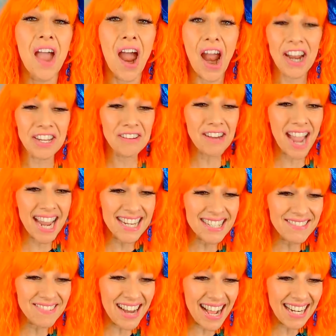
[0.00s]
Are you guys
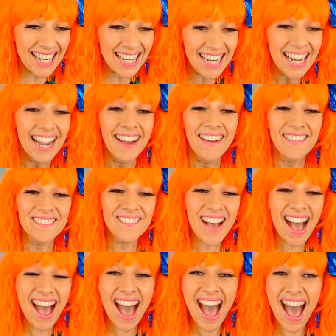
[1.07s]
ready?
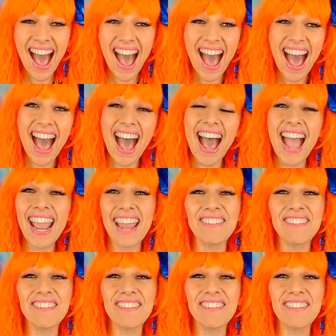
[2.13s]
Bye!